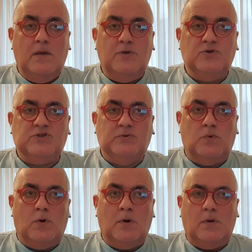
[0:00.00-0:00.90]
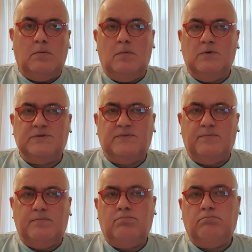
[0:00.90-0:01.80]
used to work
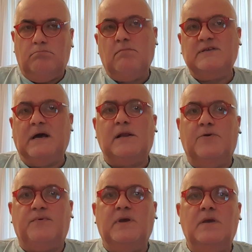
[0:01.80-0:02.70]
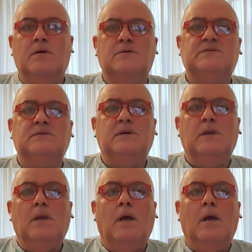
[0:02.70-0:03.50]
almost exactly 3 years